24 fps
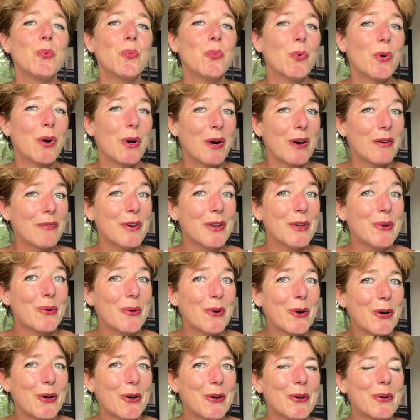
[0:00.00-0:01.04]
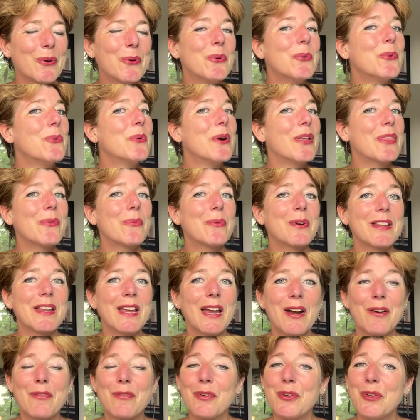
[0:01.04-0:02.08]
wherever you are with
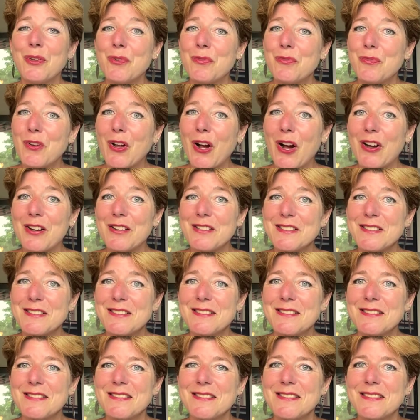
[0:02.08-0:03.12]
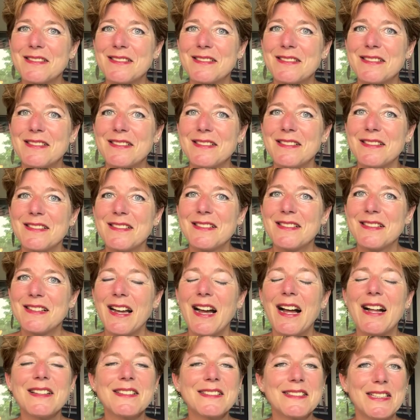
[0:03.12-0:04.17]
whatever you've got.
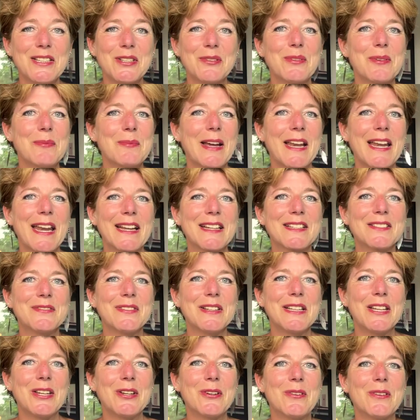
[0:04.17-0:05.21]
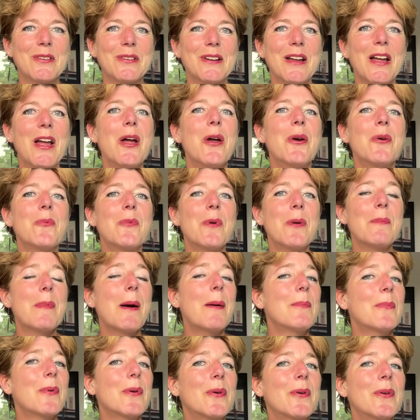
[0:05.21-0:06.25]
I'll see you in my next video.
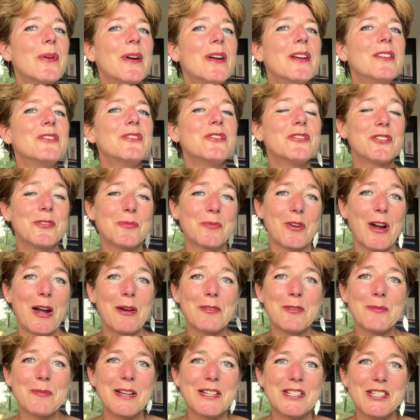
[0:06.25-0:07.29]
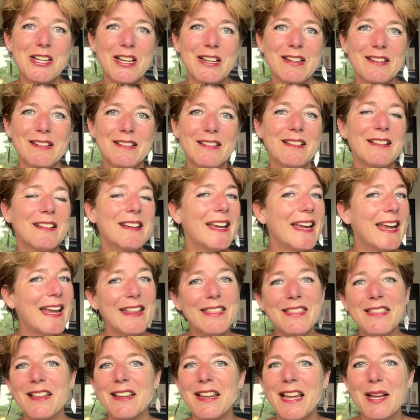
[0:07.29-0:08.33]
Remember to subscribe to my channel,
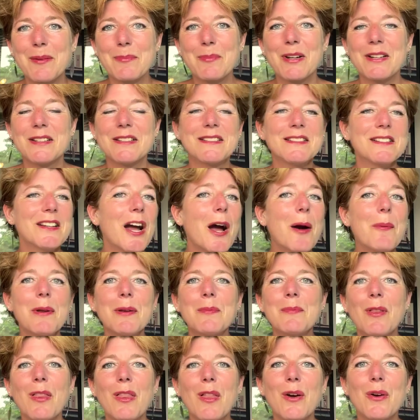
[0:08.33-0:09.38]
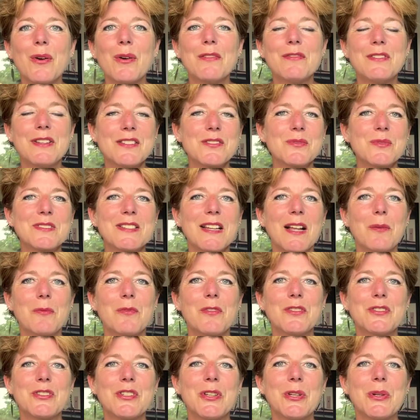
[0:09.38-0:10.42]
hit the like button, comment below if this was
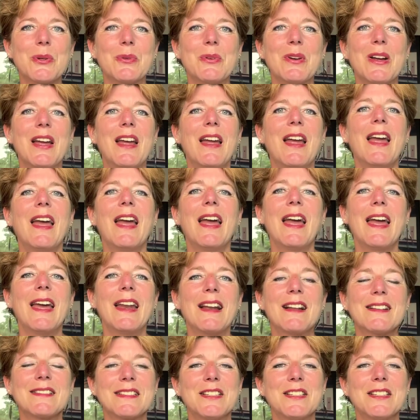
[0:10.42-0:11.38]
helpful to you, and I'll